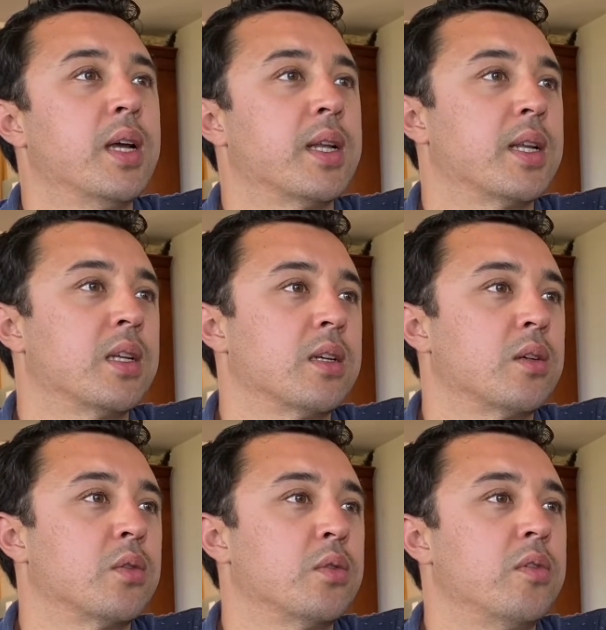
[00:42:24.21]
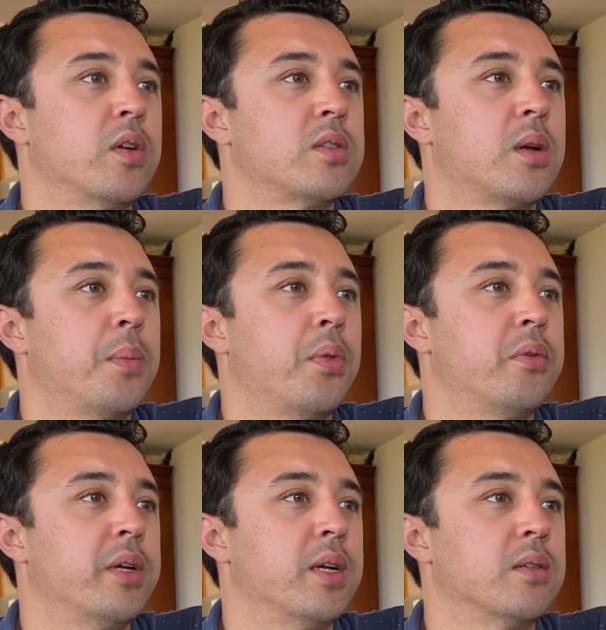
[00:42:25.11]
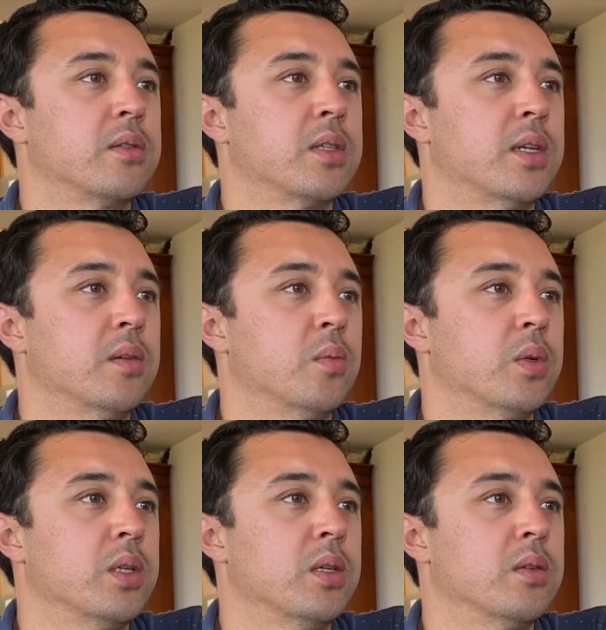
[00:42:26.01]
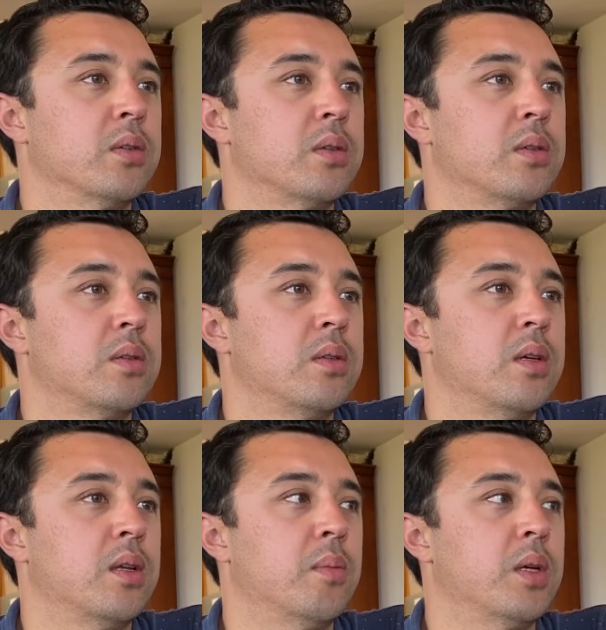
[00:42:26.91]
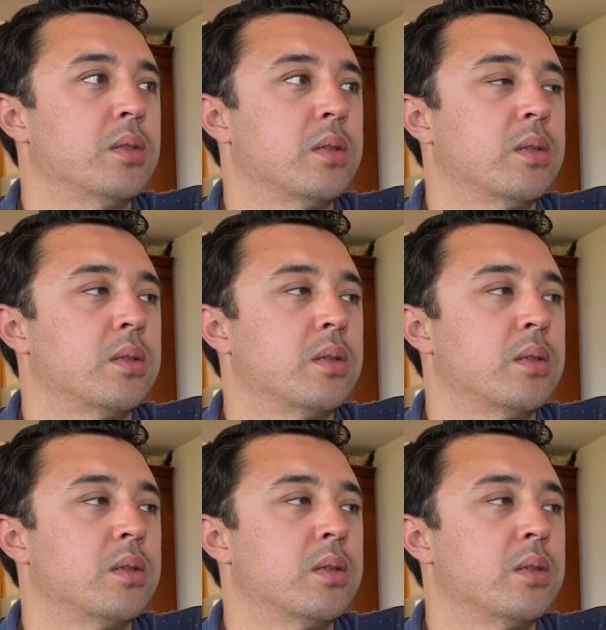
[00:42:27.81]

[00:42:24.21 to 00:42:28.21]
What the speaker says: and then I cultuurwetenschappen 3 years and 1 year a master.